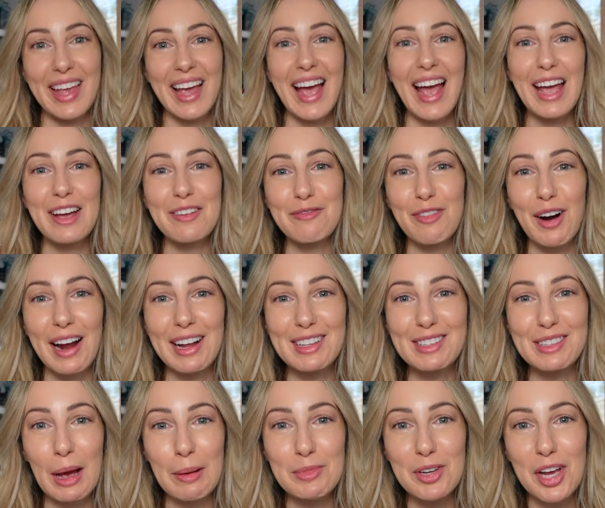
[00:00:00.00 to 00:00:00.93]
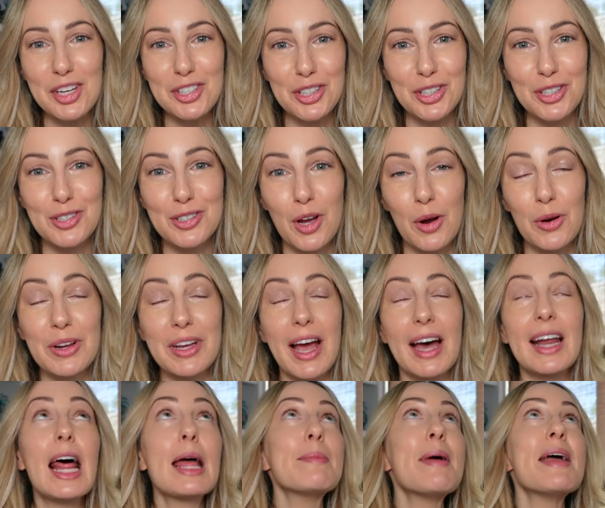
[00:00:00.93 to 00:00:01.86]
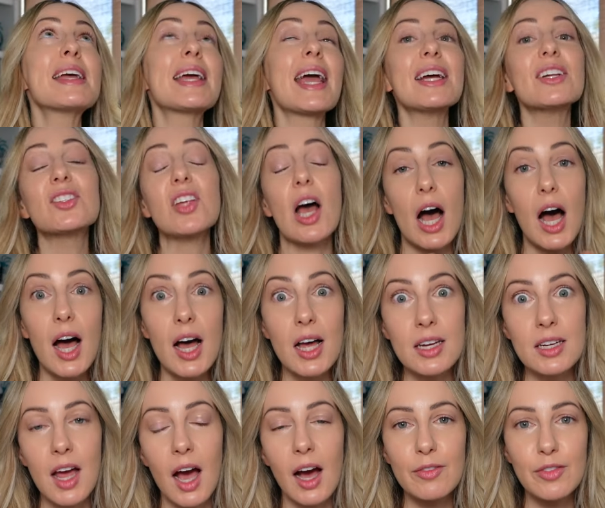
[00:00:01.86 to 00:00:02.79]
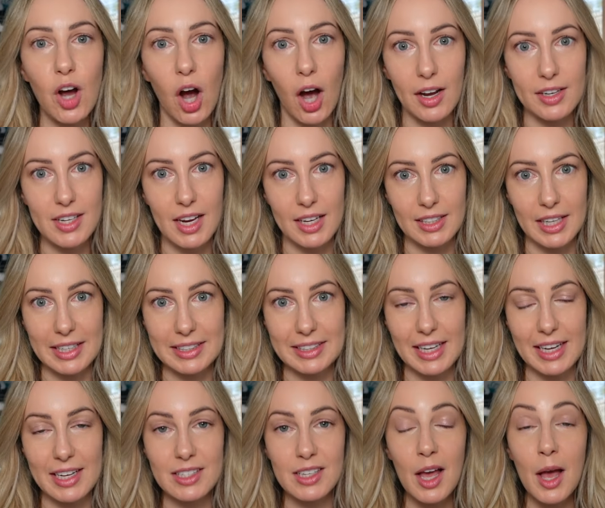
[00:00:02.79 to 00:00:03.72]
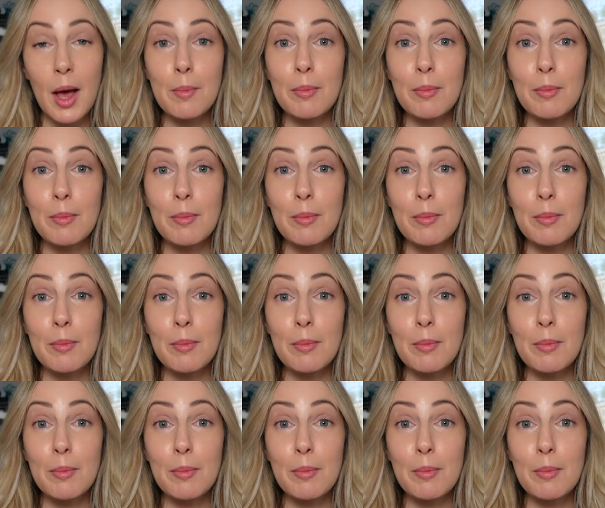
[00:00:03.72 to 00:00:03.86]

Hey friends, I'm Tasia Custode and I make a ton of content like this.